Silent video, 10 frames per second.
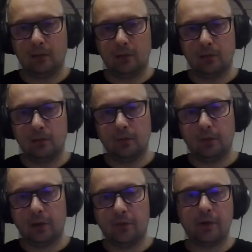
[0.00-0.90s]
Do you have
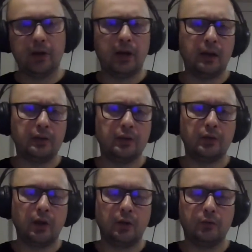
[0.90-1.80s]
any
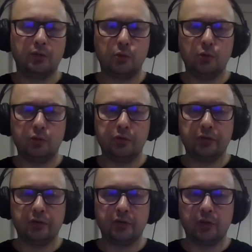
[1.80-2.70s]
underground tours in
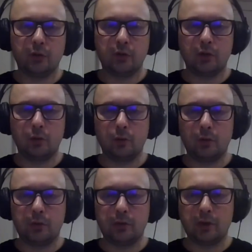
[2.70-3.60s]
Stockholm when you
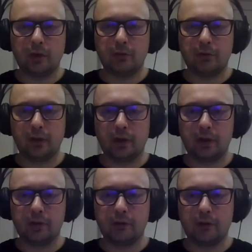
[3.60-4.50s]
have like
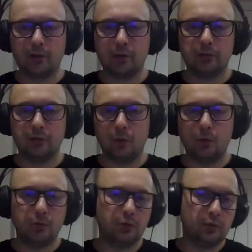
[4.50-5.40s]
underground old
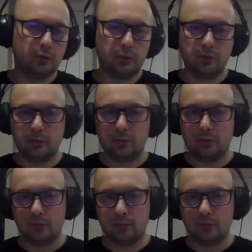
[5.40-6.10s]
uh,